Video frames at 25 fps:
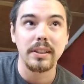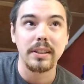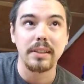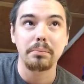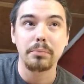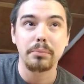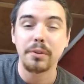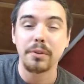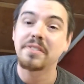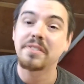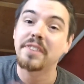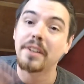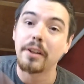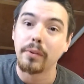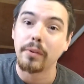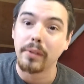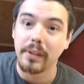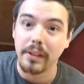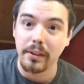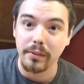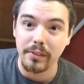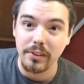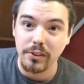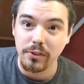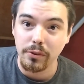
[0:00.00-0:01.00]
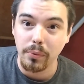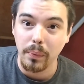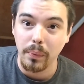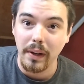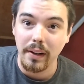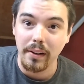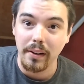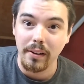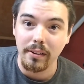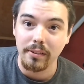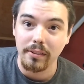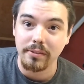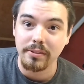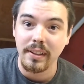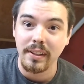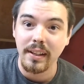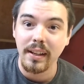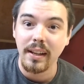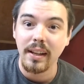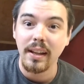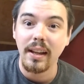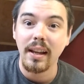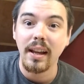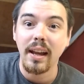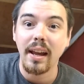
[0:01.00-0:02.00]
Moved here when I was 12,
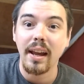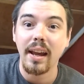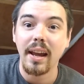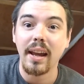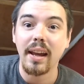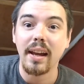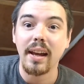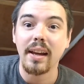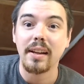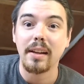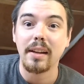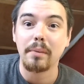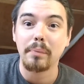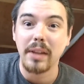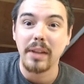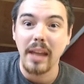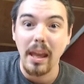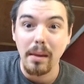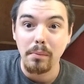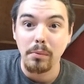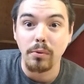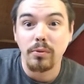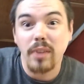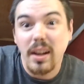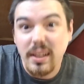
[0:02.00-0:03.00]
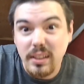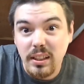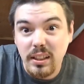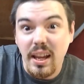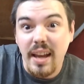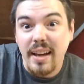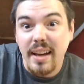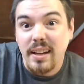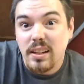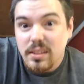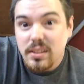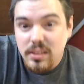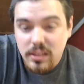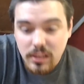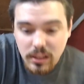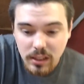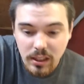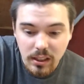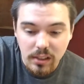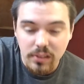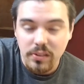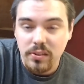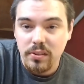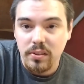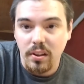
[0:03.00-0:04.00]
and I became a redneck.
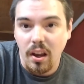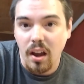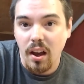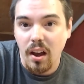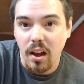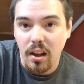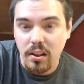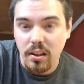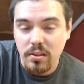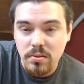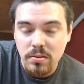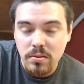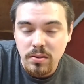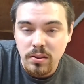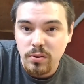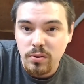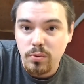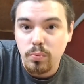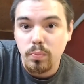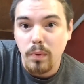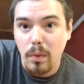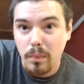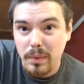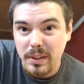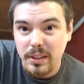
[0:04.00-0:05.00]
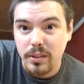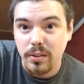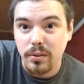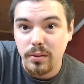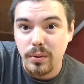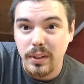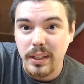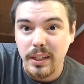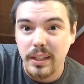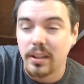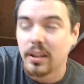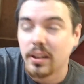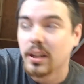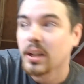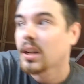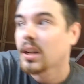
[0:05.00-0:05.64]
It's what we do here.